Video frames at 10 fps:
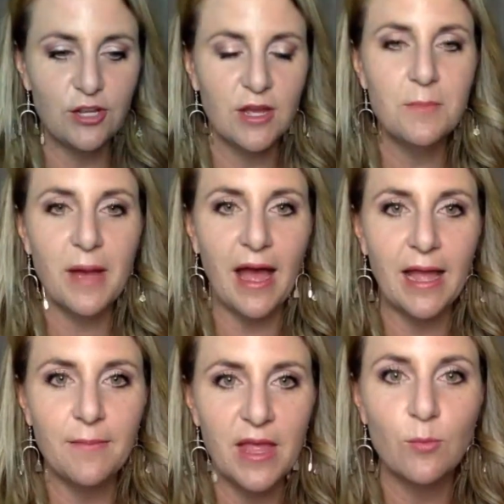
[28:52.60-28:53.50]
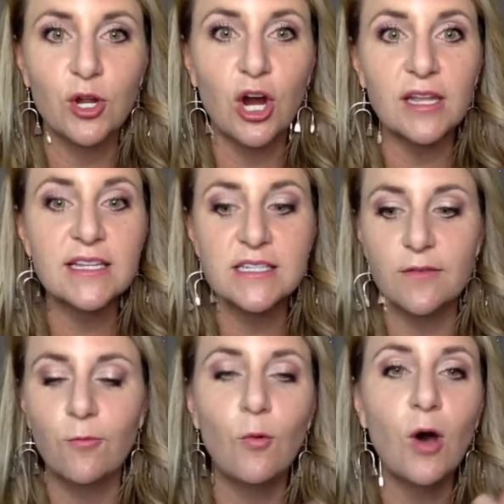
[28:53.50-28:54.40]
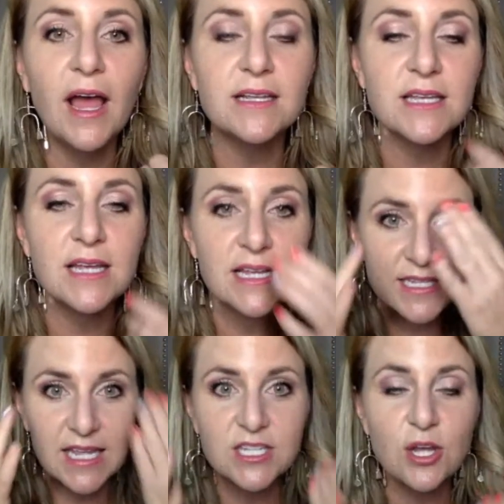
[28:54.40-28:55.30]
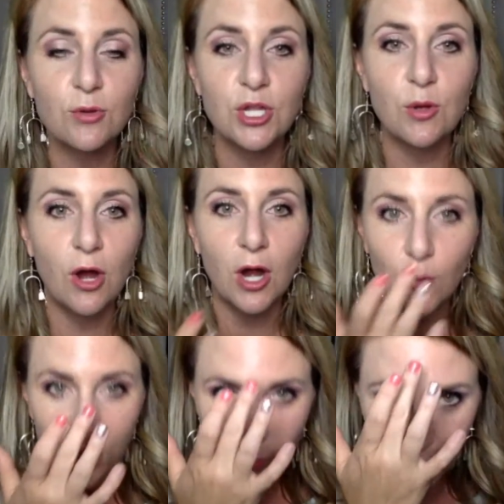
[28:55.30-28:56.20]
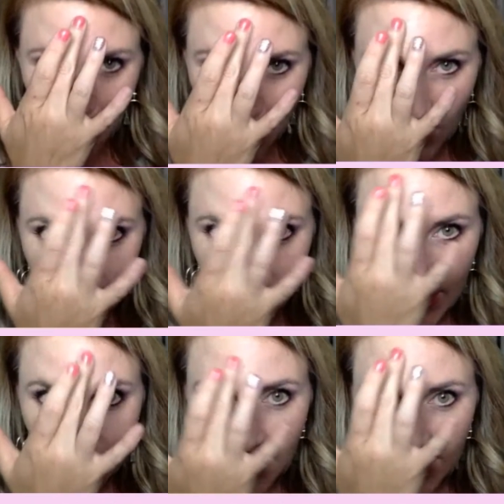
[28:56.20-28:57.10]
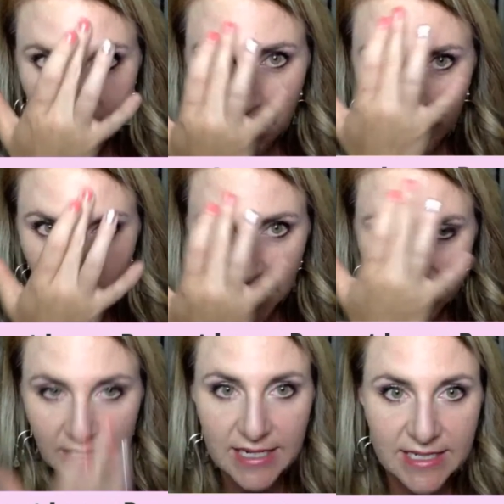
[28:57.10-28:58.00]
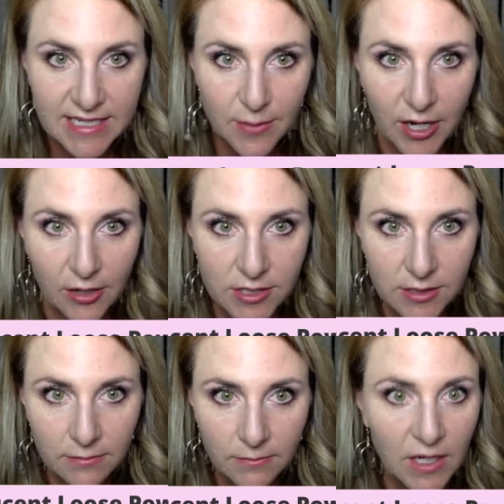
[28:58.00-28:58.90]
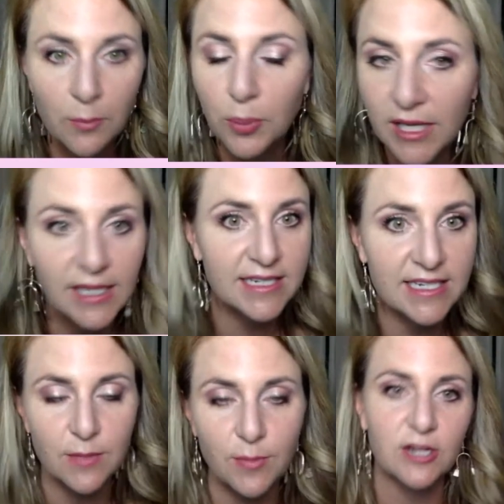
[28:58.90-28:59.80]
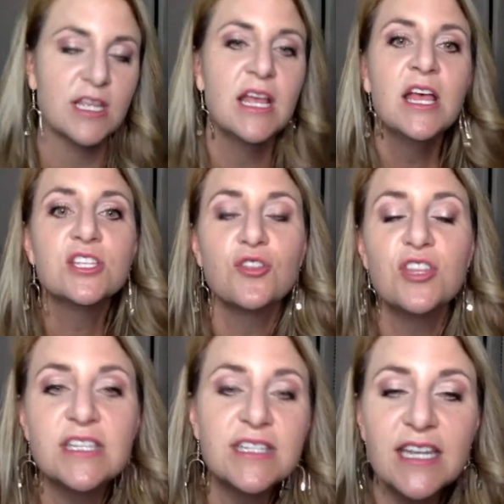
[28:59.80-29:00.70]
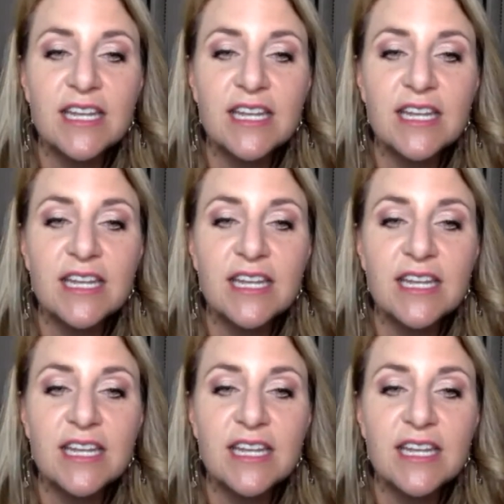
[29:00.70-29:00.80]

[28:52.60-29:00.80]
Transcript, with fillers: can buy, and regardless of what skin tone you are, when you put it on, it completely disappears completely disappears. So this is going to